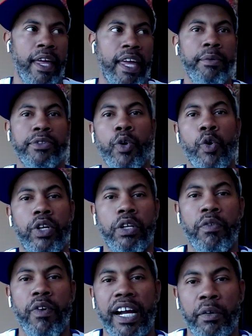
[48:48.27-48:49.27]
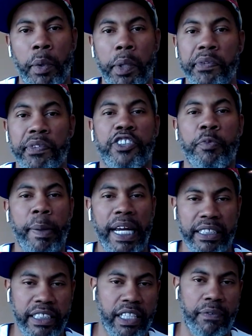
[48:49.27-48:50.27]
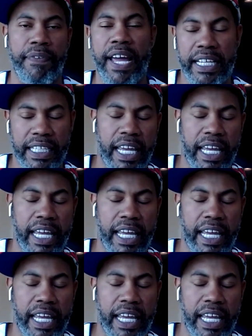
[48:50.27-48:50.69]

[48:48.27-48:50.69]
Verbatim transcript: he was on the rod. We respected the fact